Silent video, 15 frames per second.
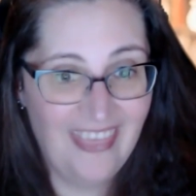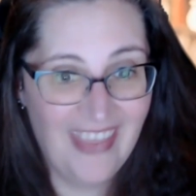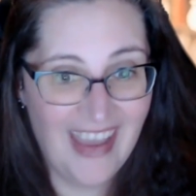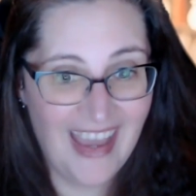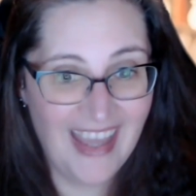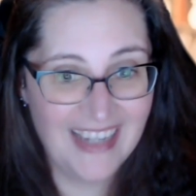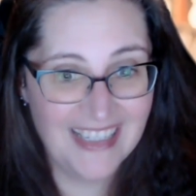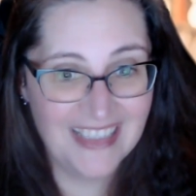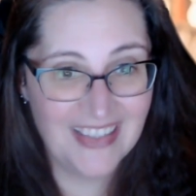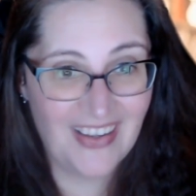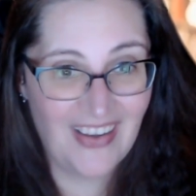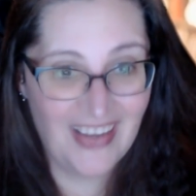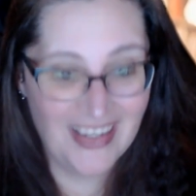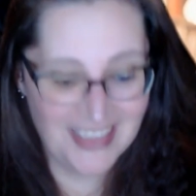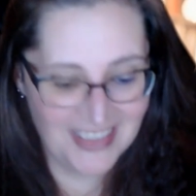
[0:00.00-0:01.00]
That is
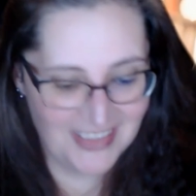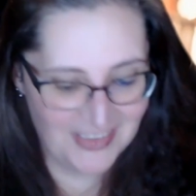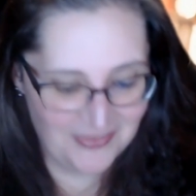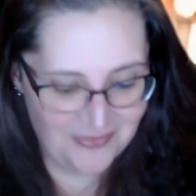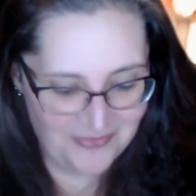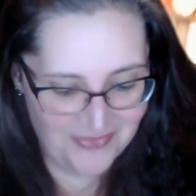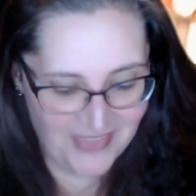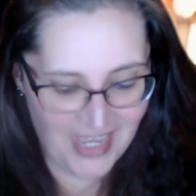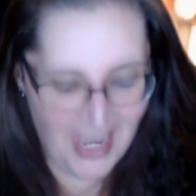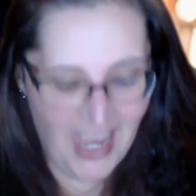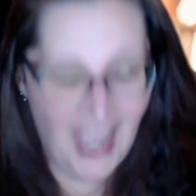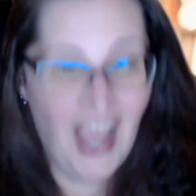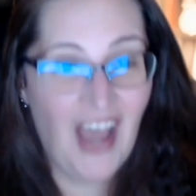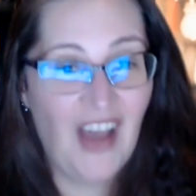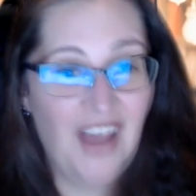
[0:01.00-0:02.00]
awesome.
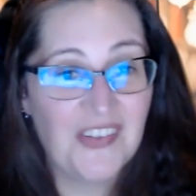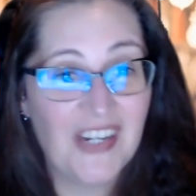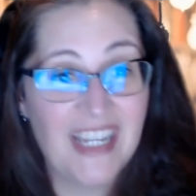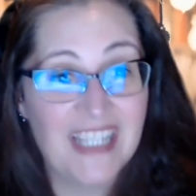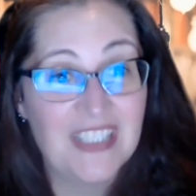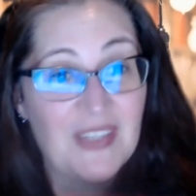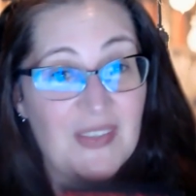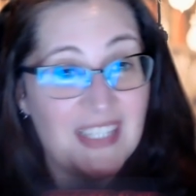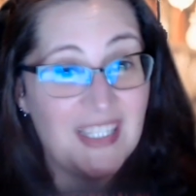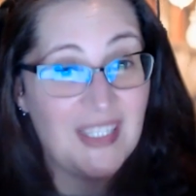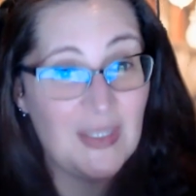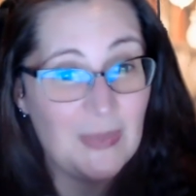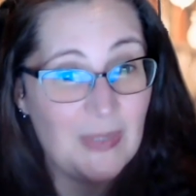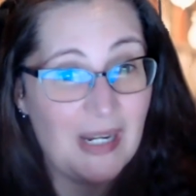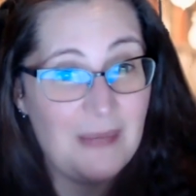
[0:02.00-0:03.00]
All right, so this
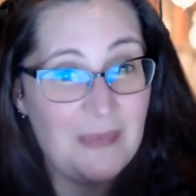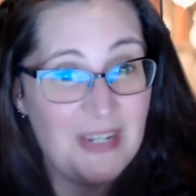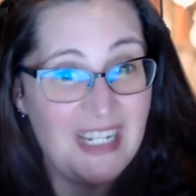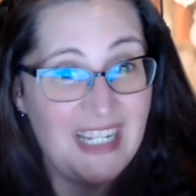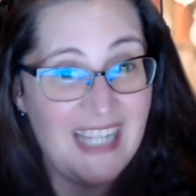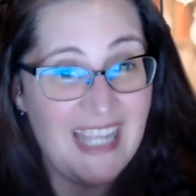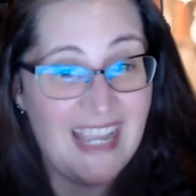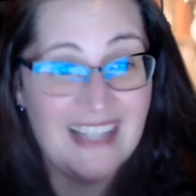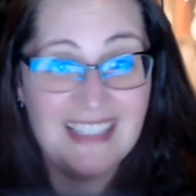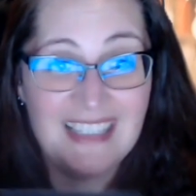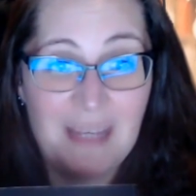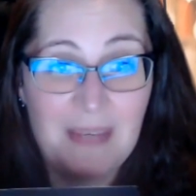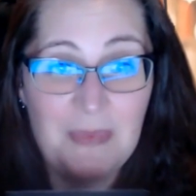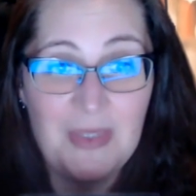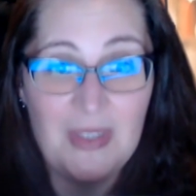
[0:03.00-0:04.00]
is what I'm reading next.
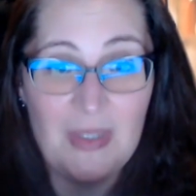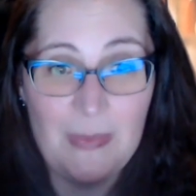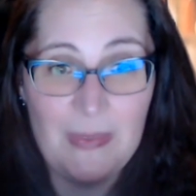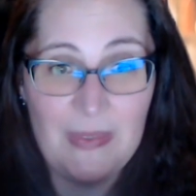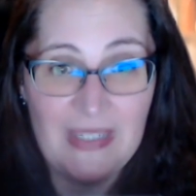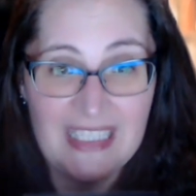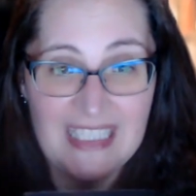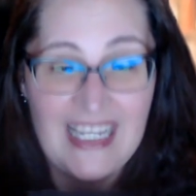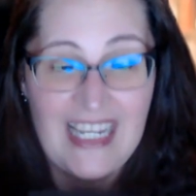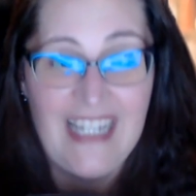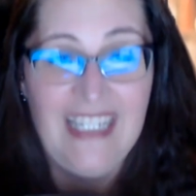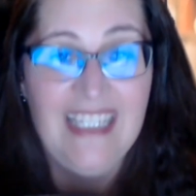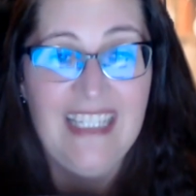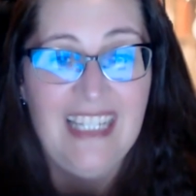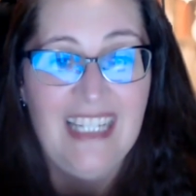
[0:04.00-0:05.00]
I'm super
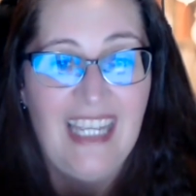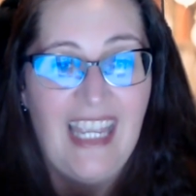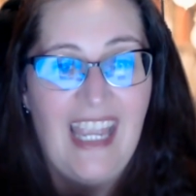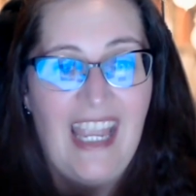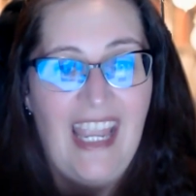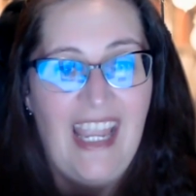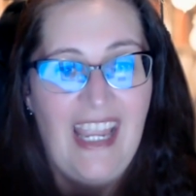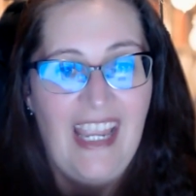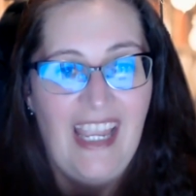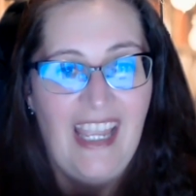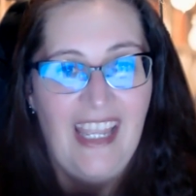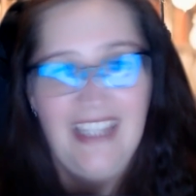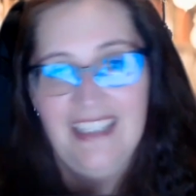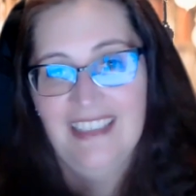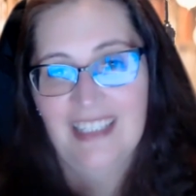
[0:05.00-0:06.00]
excited
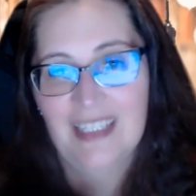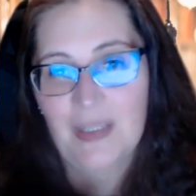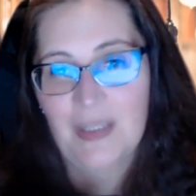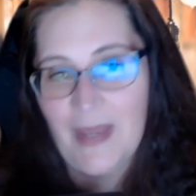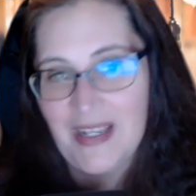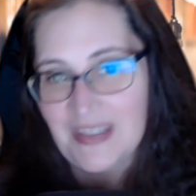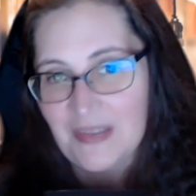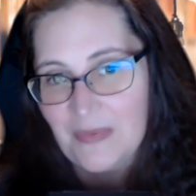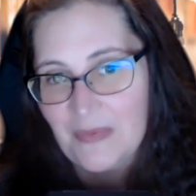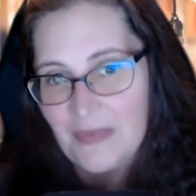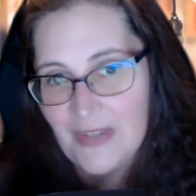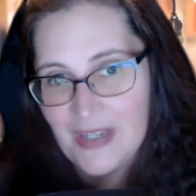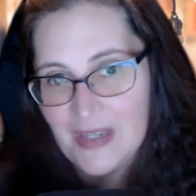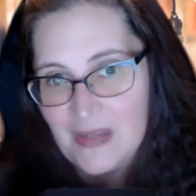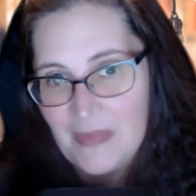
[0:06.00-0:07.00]
and expect some
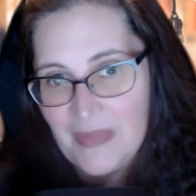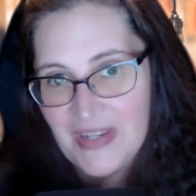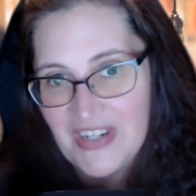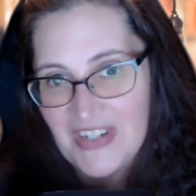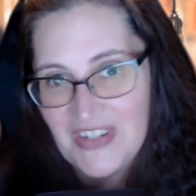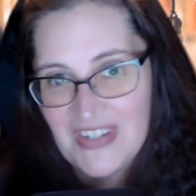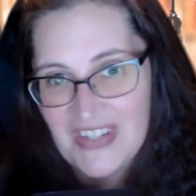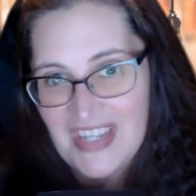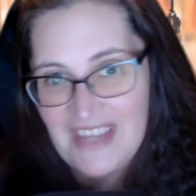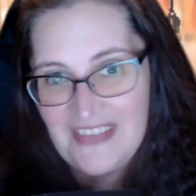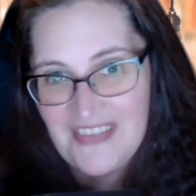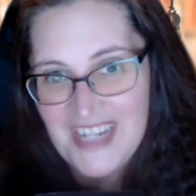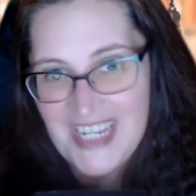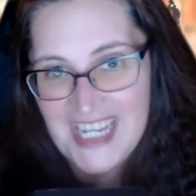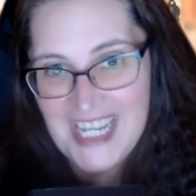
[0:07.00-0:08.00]
fun pictures
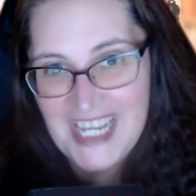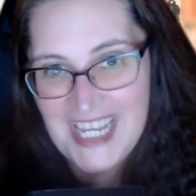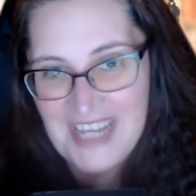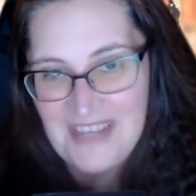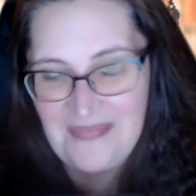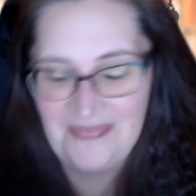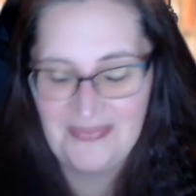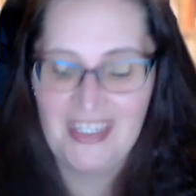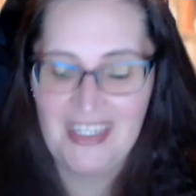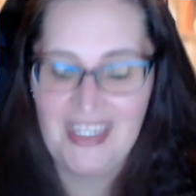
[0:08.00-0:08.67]
coming up